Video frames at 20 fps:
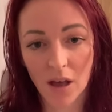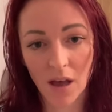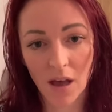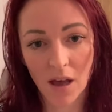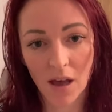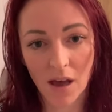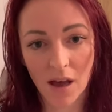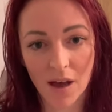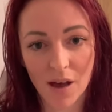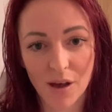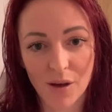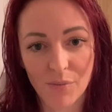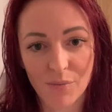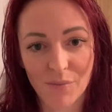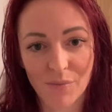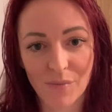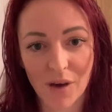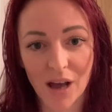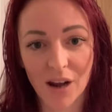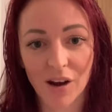
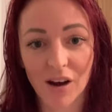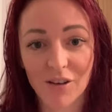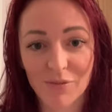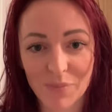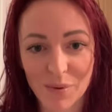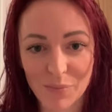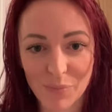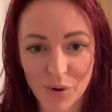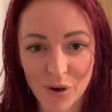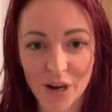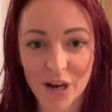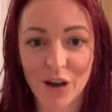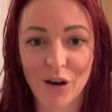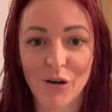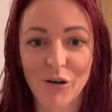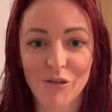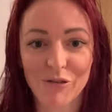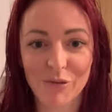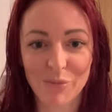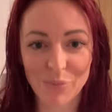um, and I've been putting it
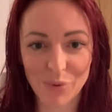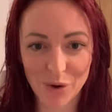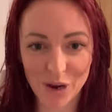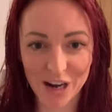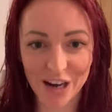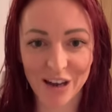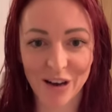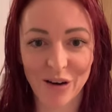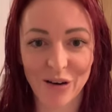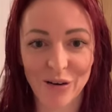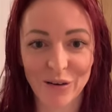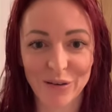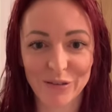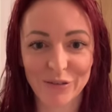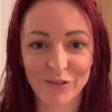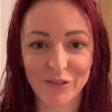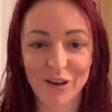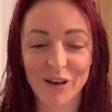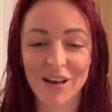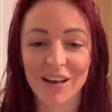off and putting it
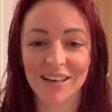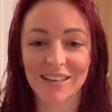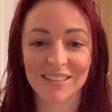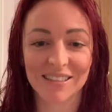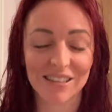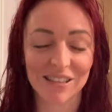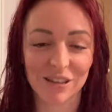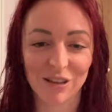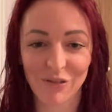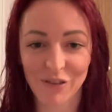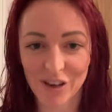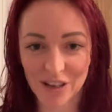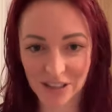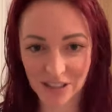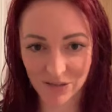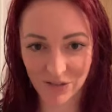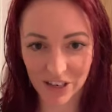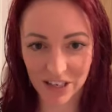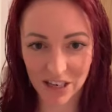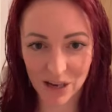off because it's the first
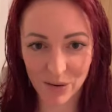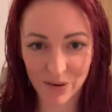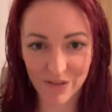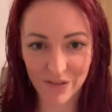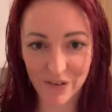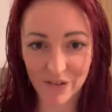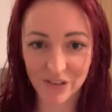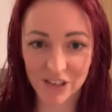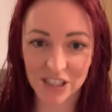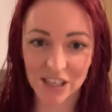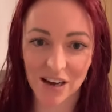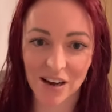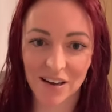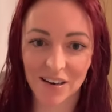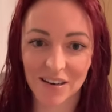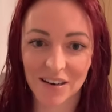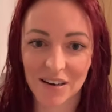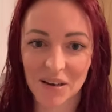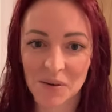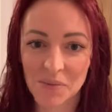video I've ever
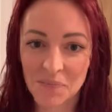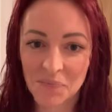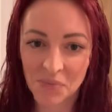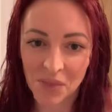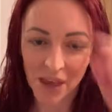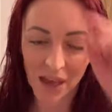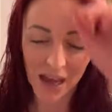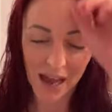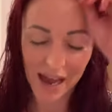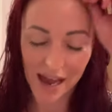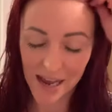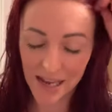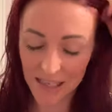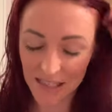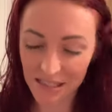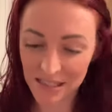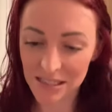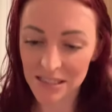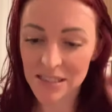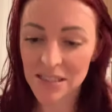done
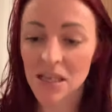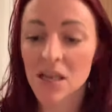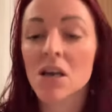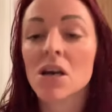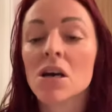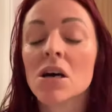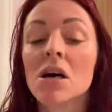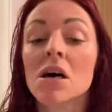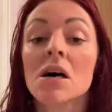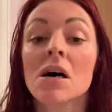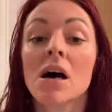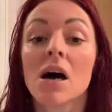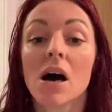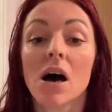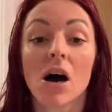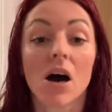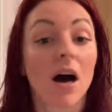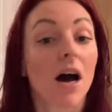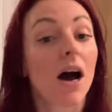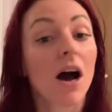and
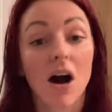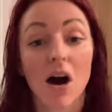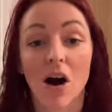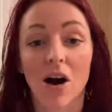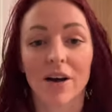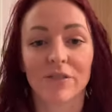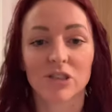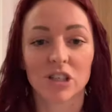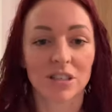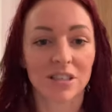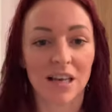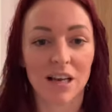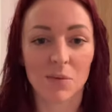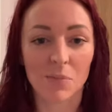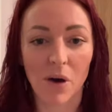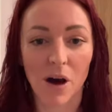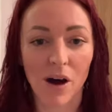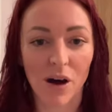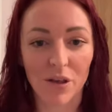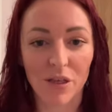I've just had a
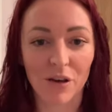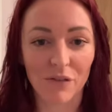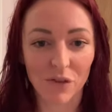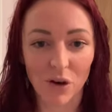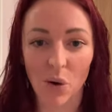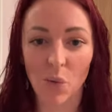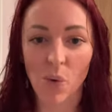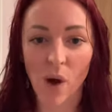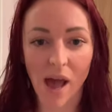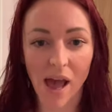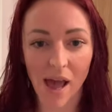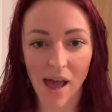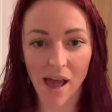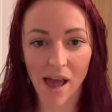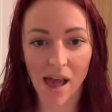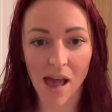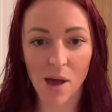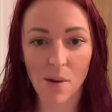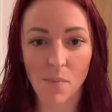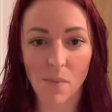bath, I've got wet
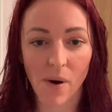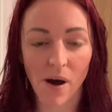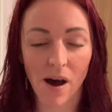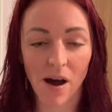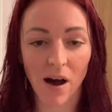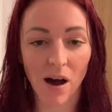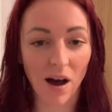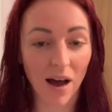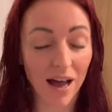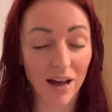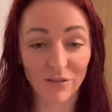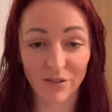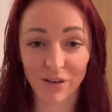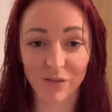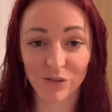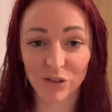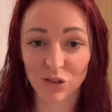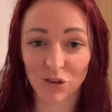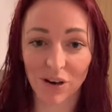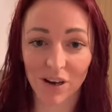hair, but I haven't
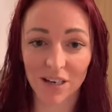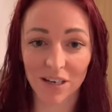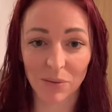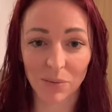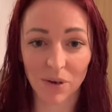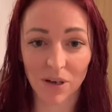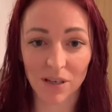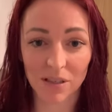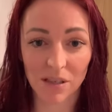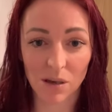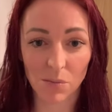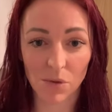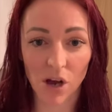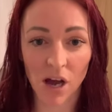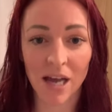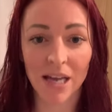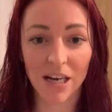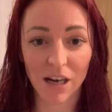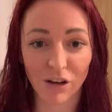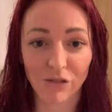even dried it because I'm like,
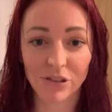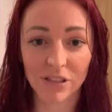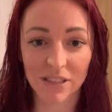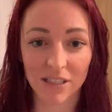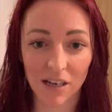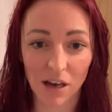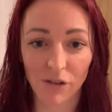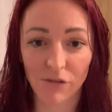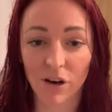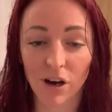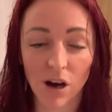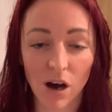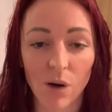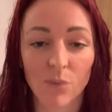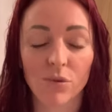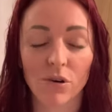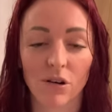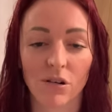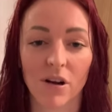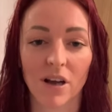enough is enough. I can't
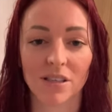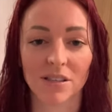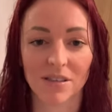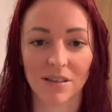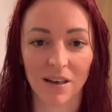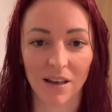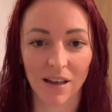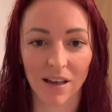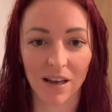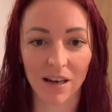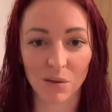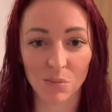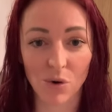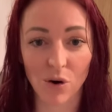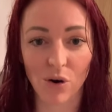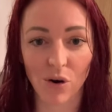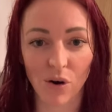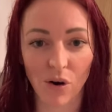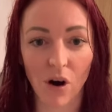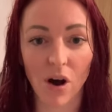procrastinate
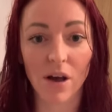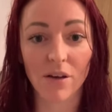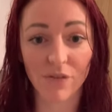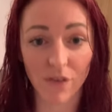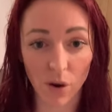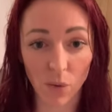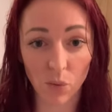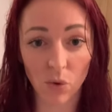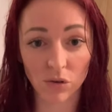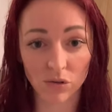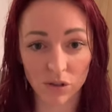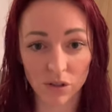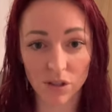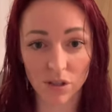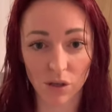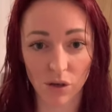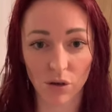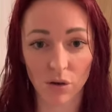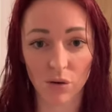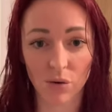anymore. If I want
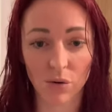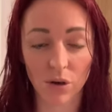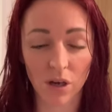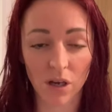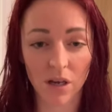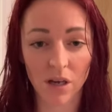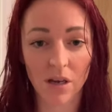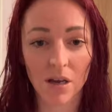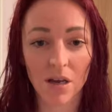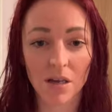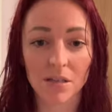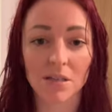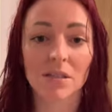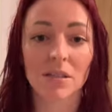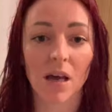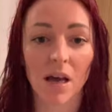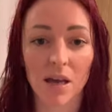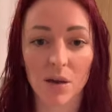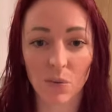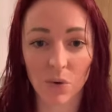to
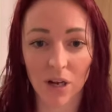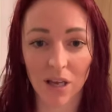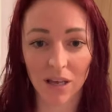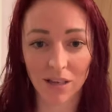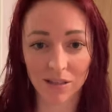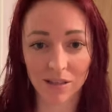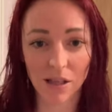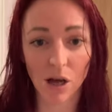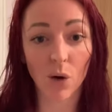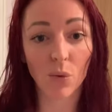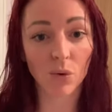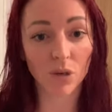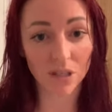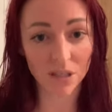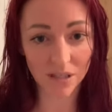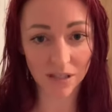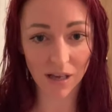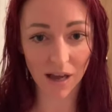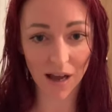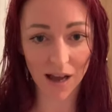say what it is that I want to
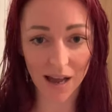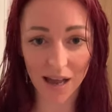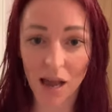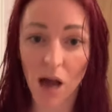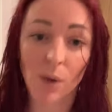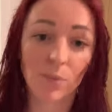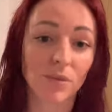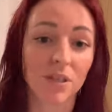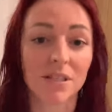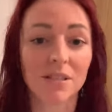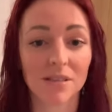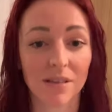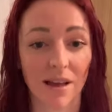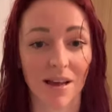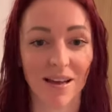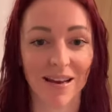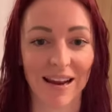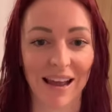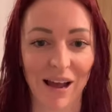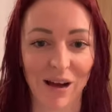say, I'm going to say
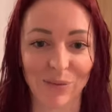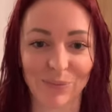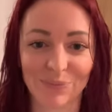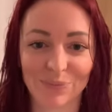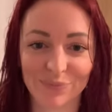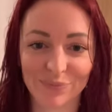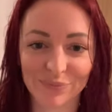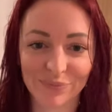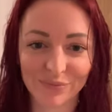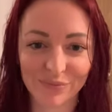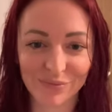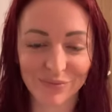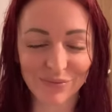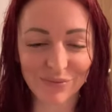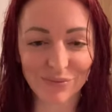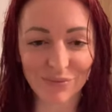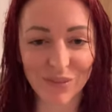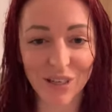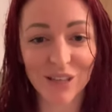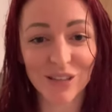it now.
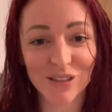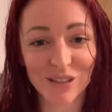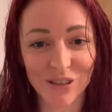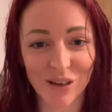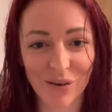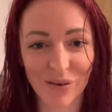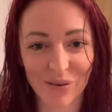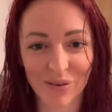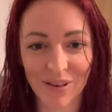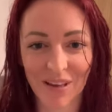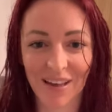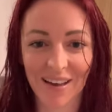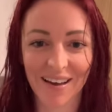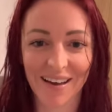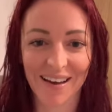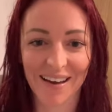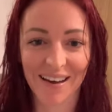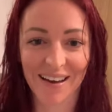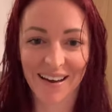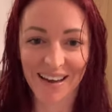So
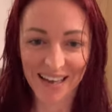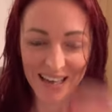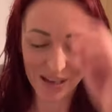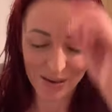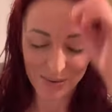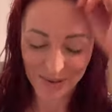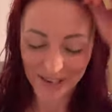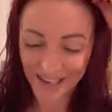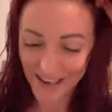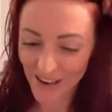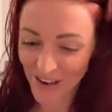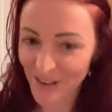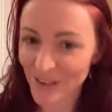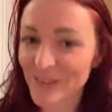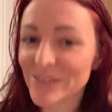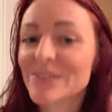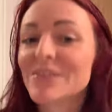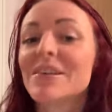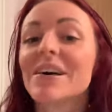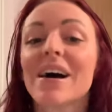here we go.
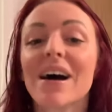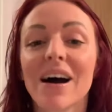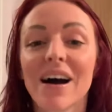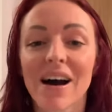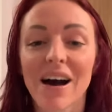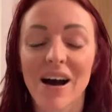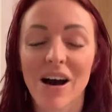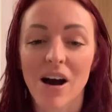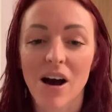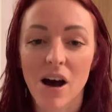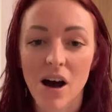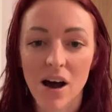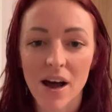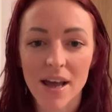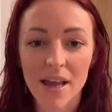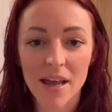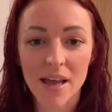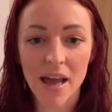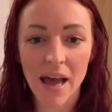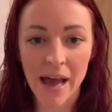
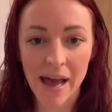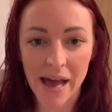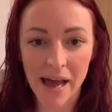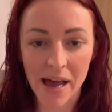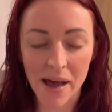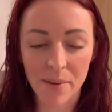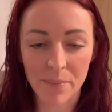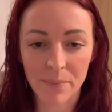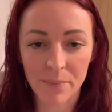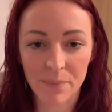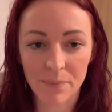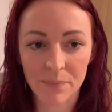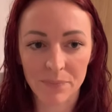I am,